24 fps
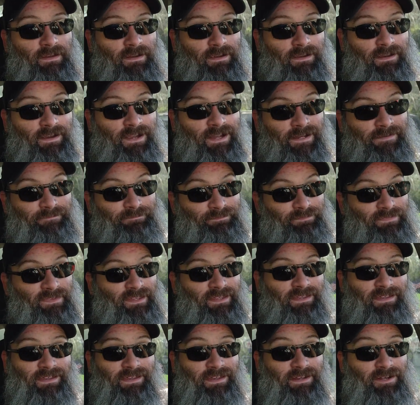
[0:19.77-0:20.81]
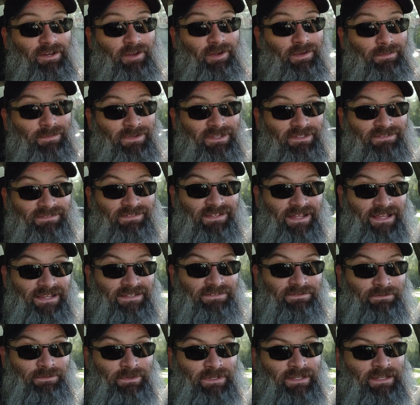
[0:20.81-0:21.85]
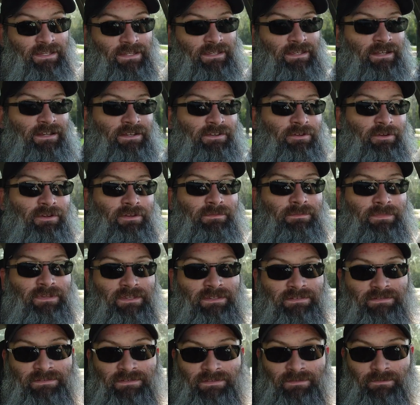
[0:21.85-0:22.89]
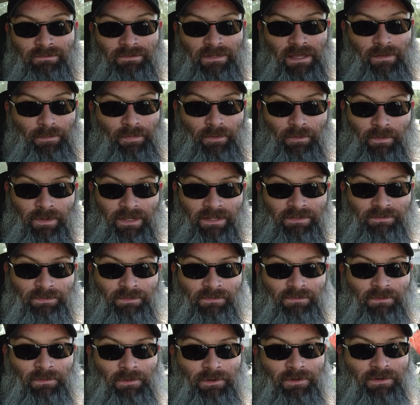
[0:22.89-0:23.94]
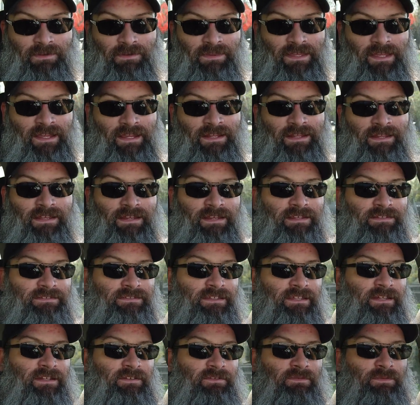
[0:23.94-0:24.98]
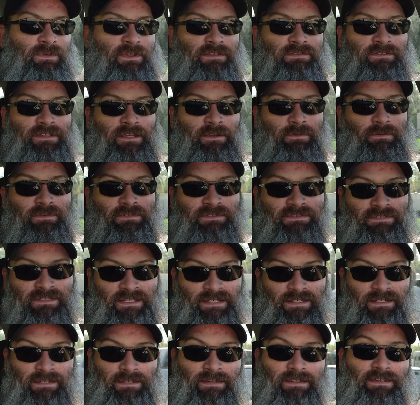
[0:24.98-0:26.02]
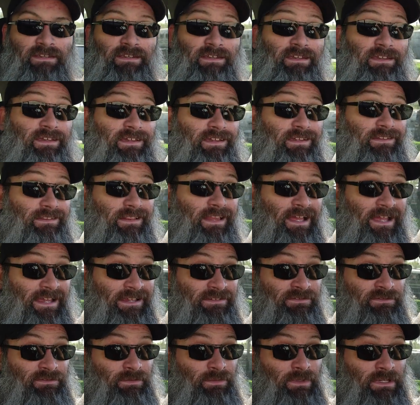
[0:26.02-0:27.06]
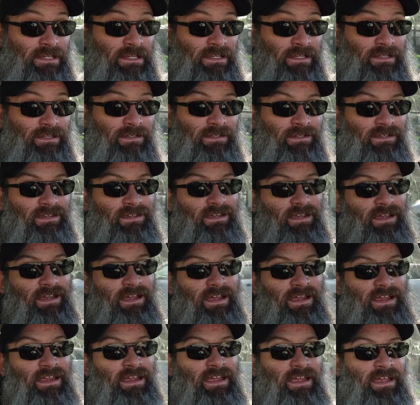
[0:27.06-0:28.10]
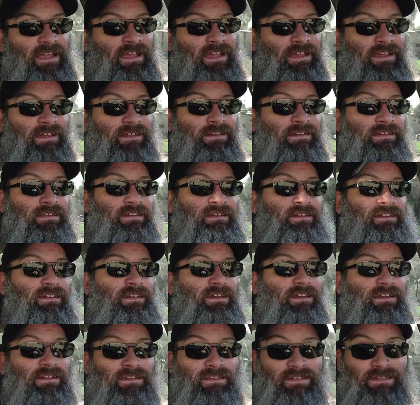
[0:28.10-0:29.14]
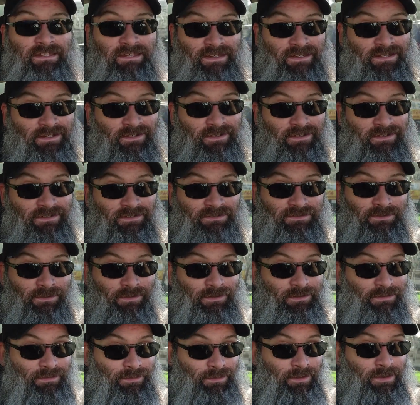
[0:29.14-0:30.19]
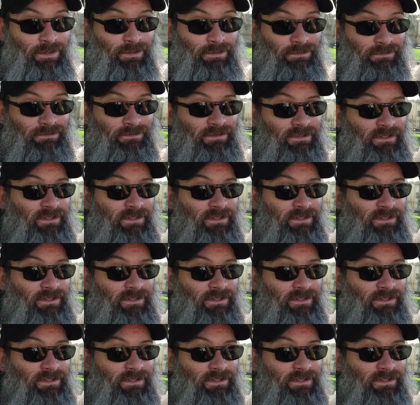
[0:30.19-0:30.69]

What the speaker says: Alright. I know I missed last week. I know I missed a couple weeks before that. Like I said, it's because I was sick. And last week, I had a killer sore throat.